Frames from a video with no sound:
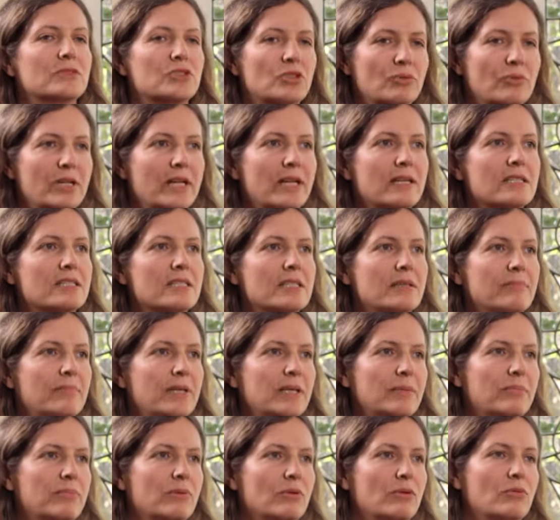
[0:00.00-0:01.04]
So when I see
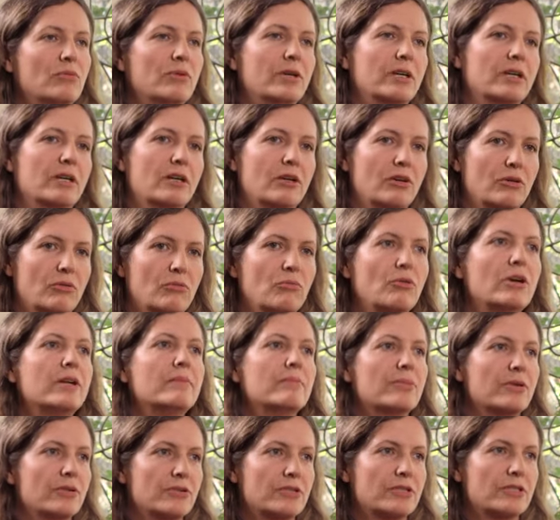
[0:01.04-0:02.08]
people where
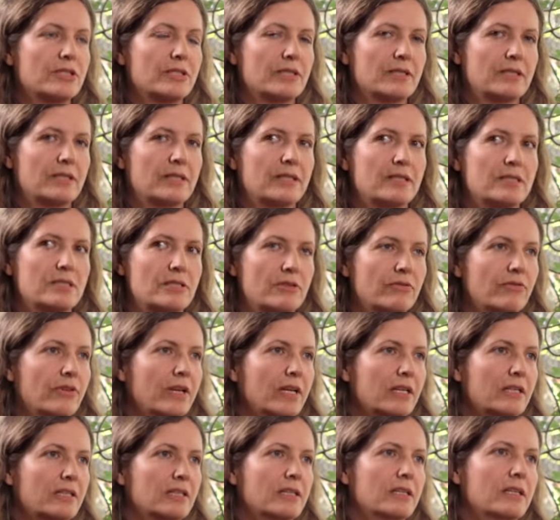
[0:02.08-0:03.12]
one person is
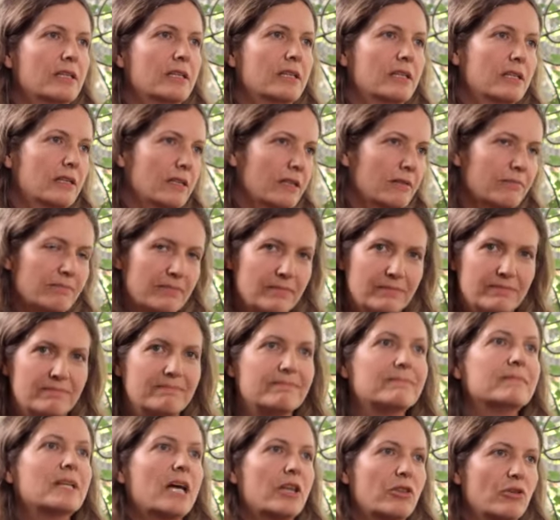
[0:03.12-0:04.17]
affected and
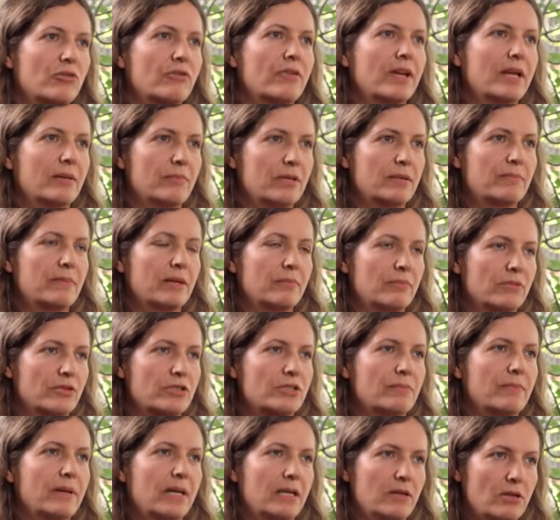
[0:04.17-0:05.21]
other family
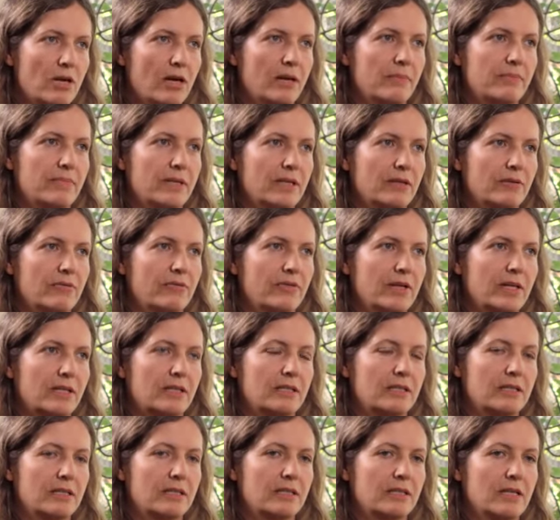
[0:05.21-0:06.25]
members may not be
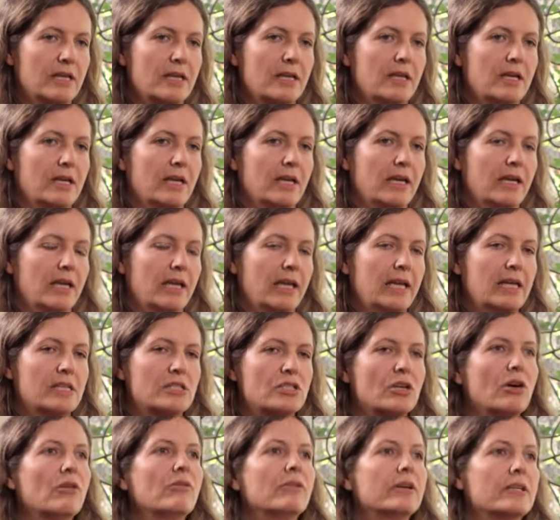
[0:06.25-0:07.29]
affected,
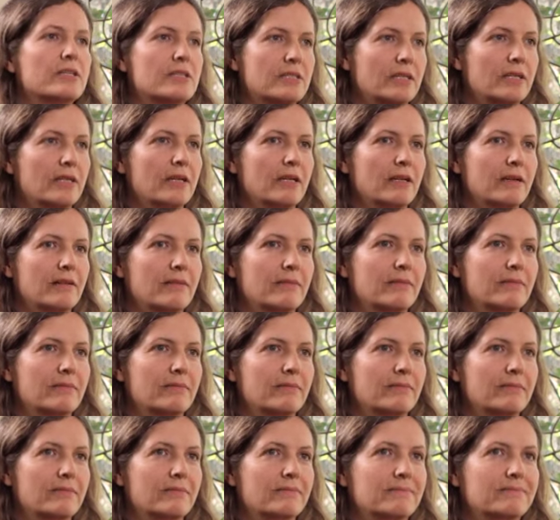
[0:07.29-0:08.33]
it's always a
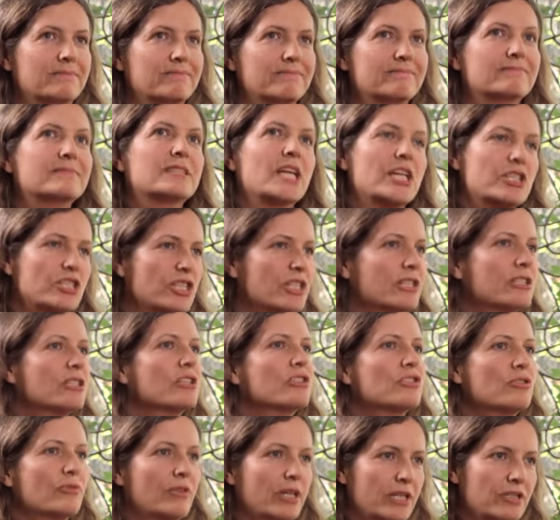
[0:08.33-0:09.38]
touchy
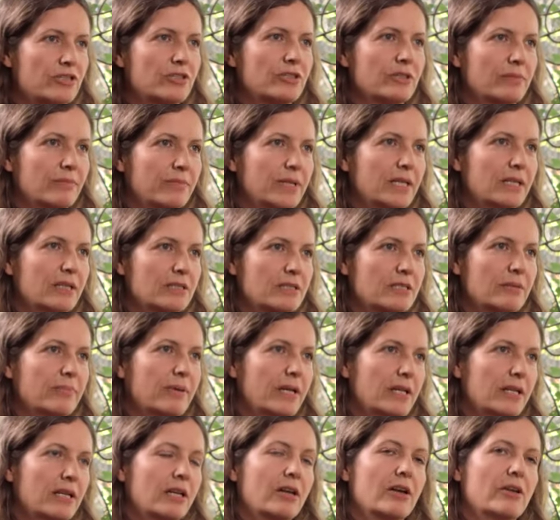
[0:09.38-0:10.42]
situation because
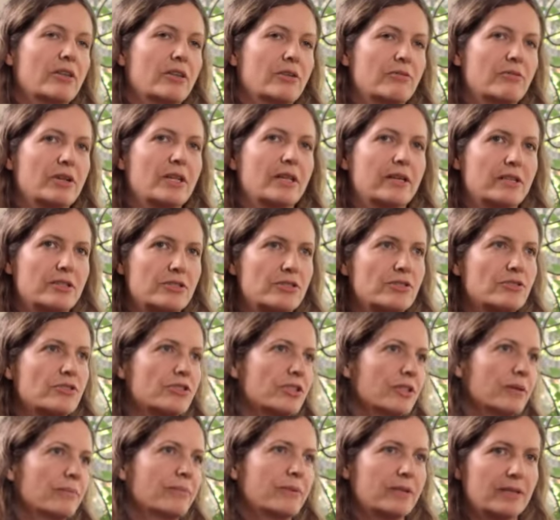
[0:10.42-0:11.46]
depending on the
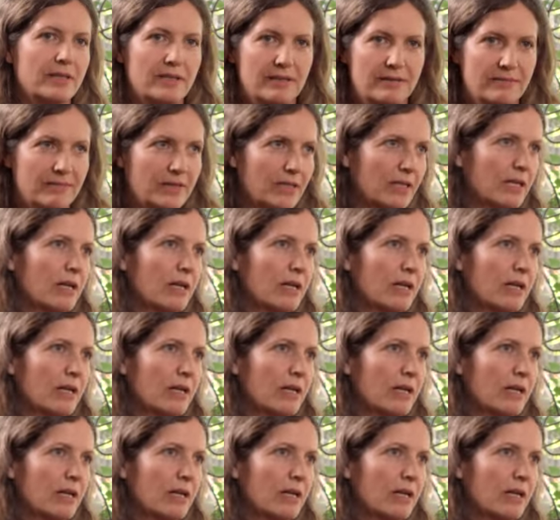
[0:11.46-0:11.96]
relationship that